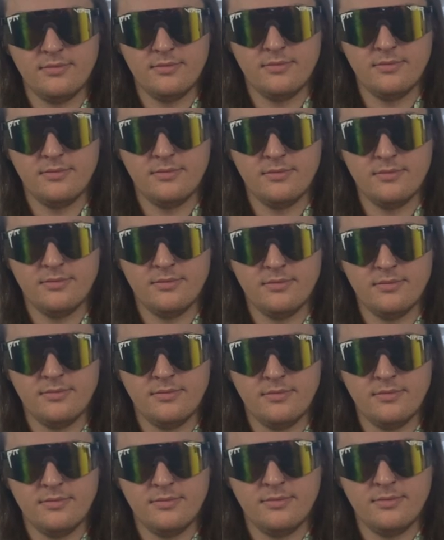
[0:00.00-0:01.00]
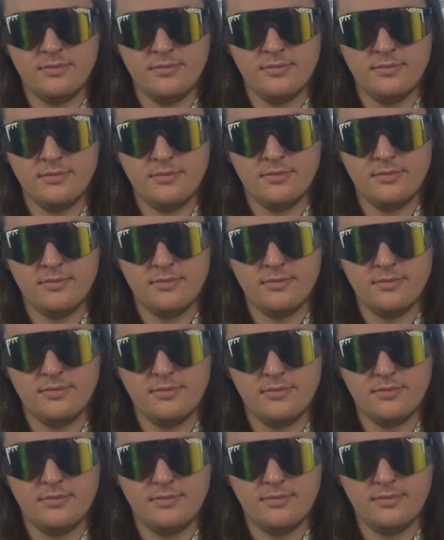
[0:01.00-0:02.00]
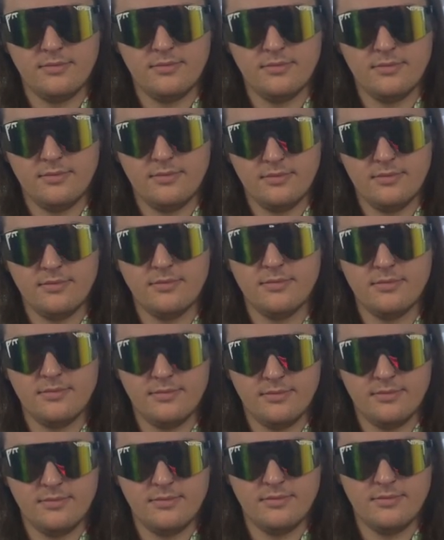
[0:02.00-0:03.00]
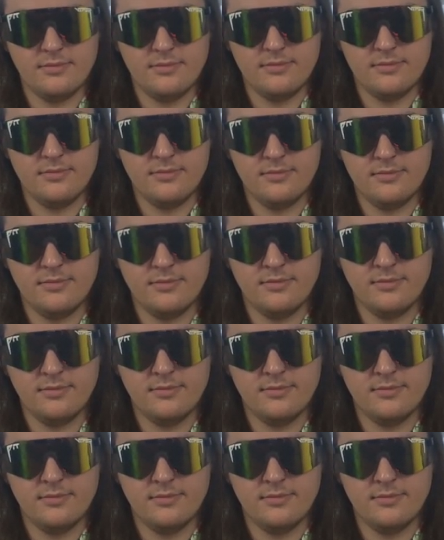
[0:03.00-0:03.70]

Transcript: (silent)